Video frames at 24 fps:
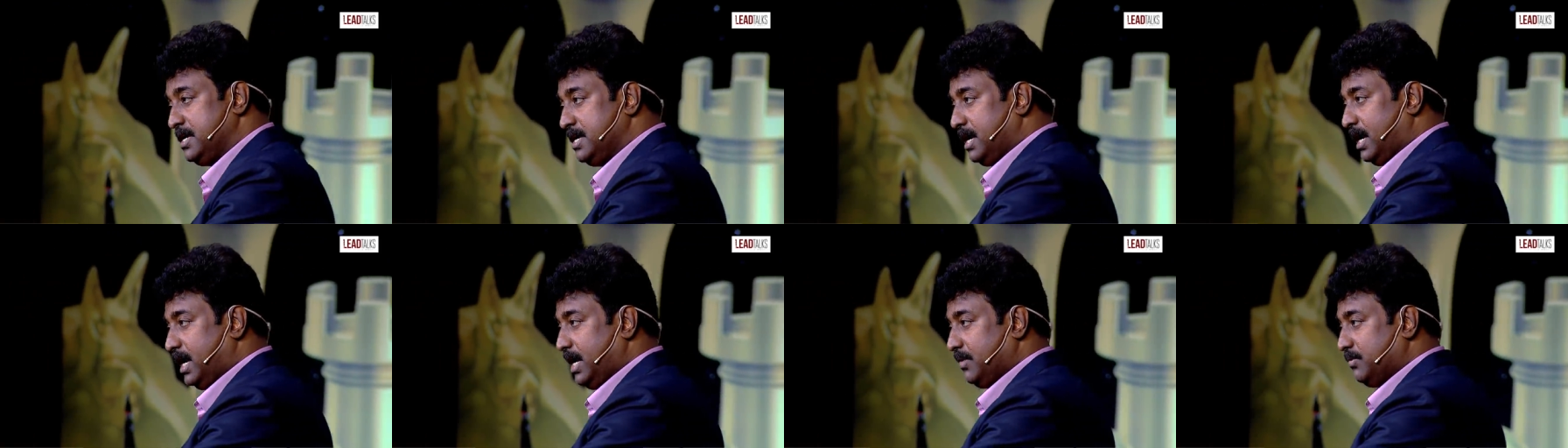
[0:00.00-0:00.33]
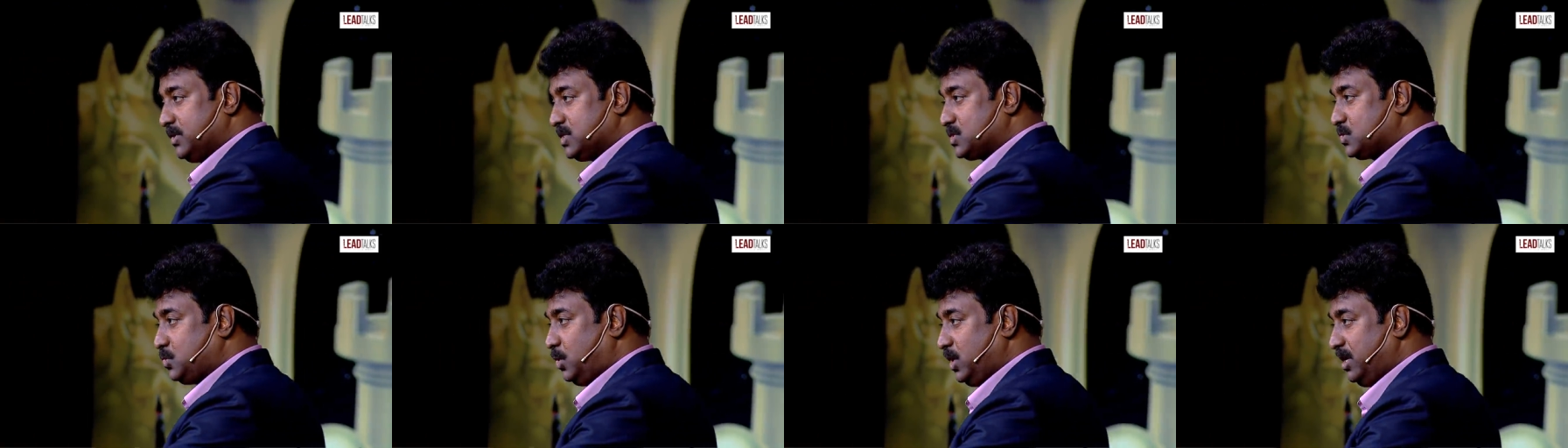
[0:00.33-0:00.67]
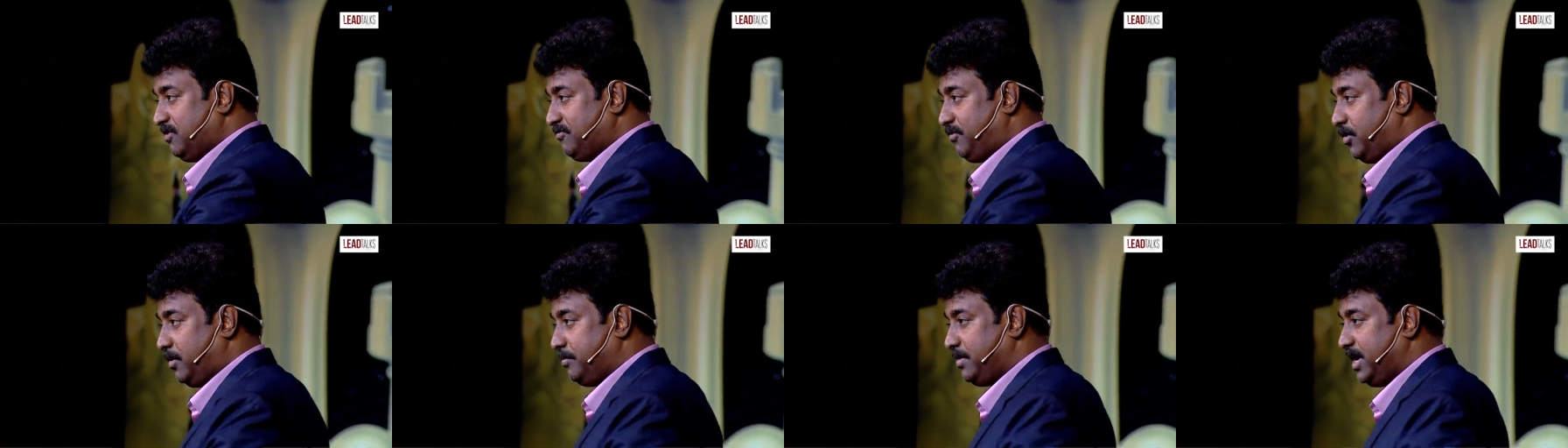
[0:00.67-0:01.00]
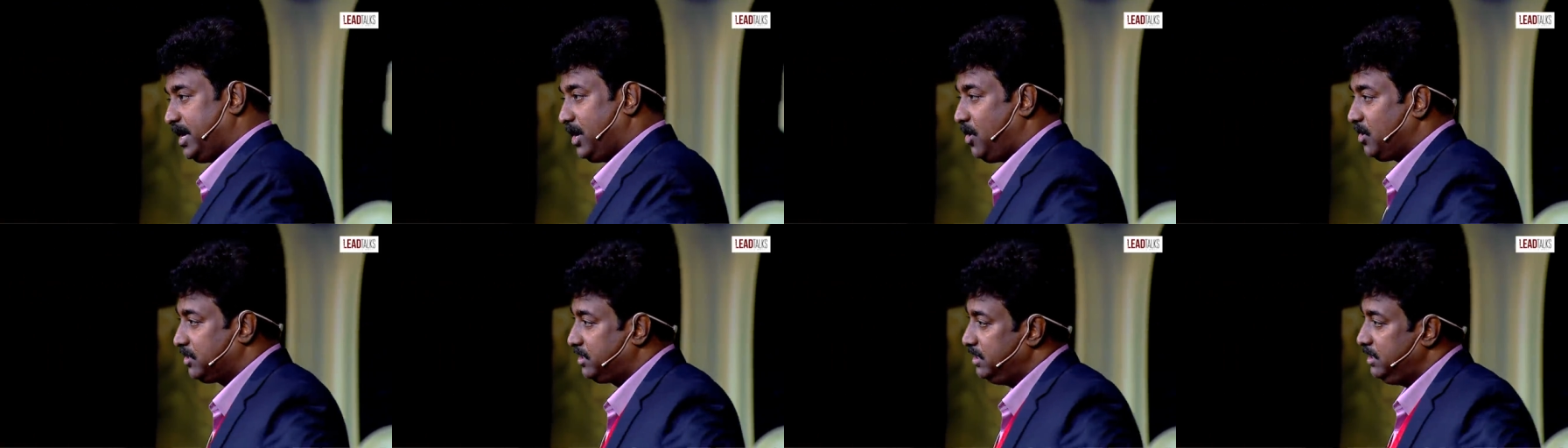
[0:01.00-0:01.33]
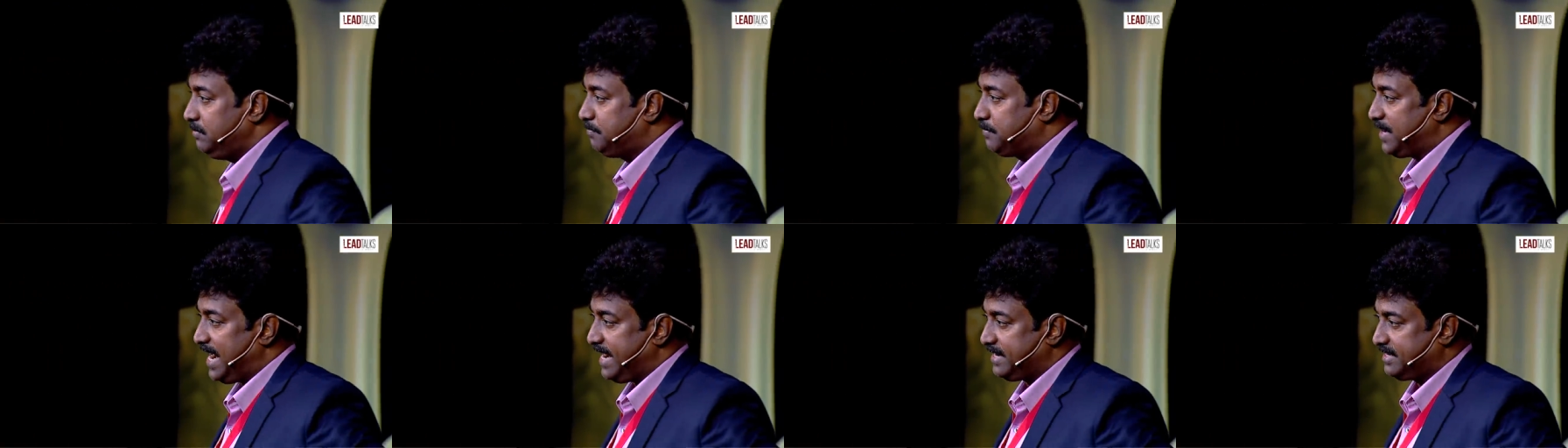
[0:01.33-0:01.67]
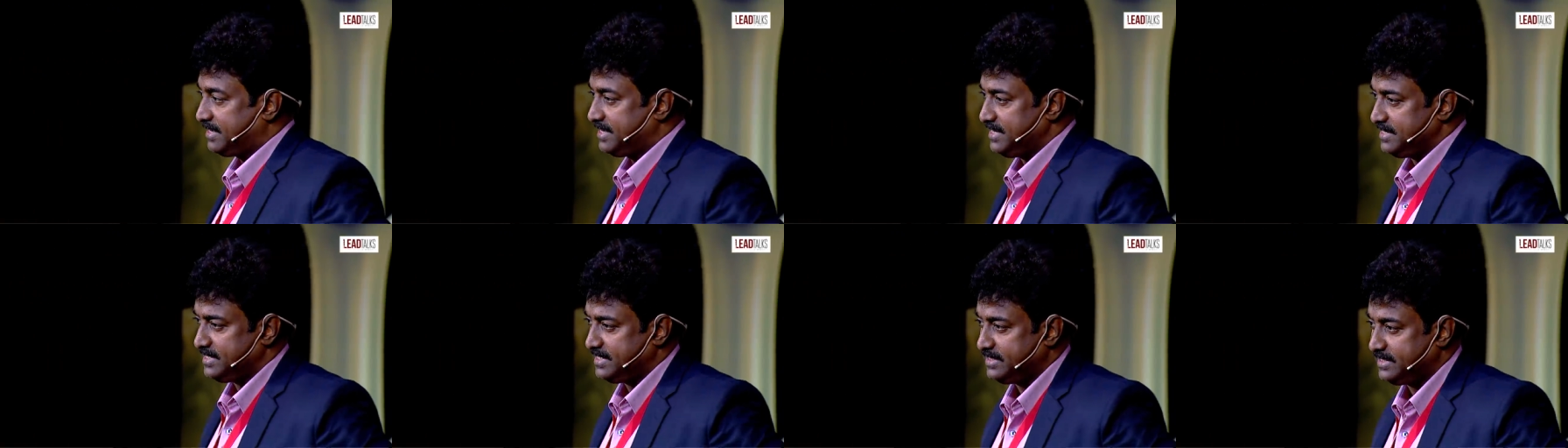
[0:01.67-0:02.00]
I was going for my hockey
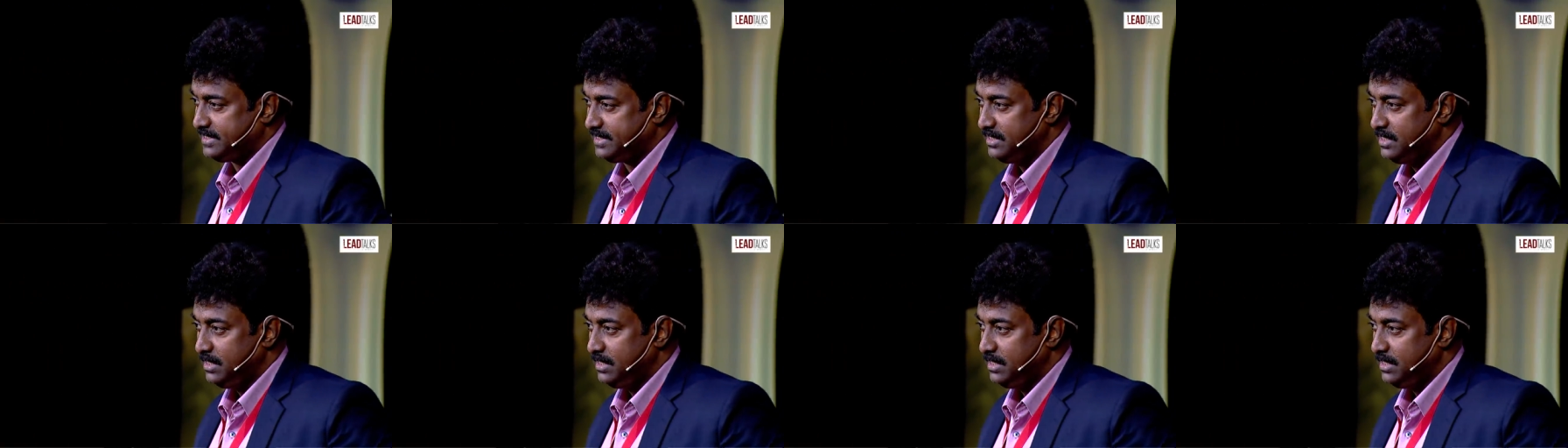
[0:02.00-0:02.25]
practice.